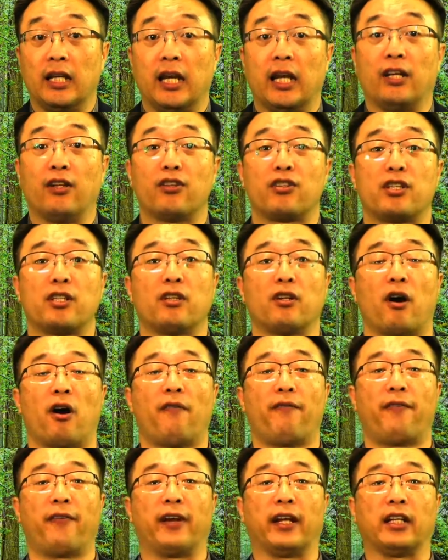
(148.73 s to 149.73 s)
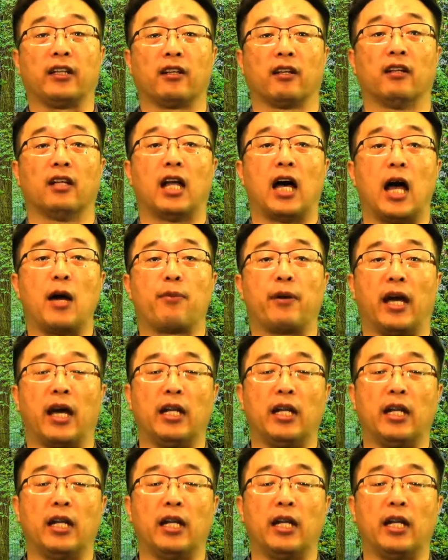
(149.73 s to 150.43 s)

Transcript: In a sin offering, the live